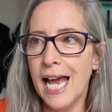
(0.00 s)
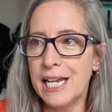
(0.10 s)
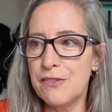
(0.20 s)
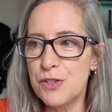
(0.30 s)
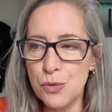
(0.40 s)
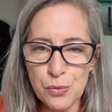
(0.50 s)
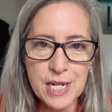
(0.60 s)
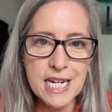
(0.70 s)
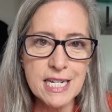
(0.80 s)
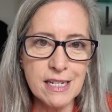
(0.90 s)
And if you
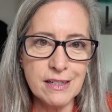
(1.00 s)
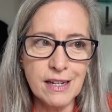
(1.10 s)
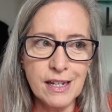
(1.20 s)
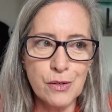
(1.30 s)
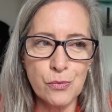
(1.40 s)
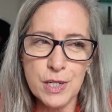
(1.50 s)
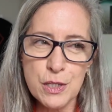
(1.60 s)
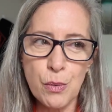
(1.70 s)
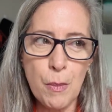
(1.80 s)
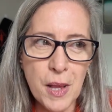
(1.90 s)
read
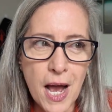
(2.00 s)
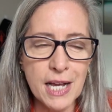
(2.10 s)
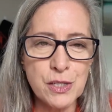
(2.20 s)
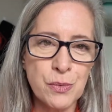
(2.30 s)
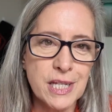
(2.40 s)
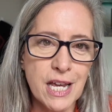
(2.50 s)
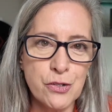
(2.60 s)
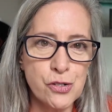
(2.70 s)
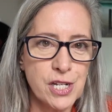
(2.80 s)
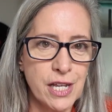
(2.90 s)
the replies and really
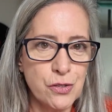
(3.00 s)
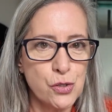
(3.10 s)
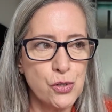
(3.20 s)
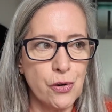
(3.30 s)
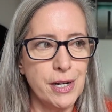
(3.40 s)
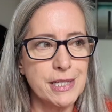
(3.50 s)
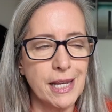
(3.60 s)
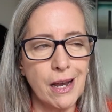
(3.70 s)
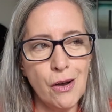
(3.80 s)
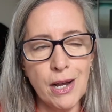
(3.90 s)
understand their story, it's
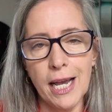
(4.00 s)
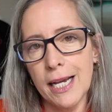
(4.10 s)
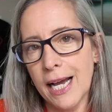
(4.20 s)
like, okay,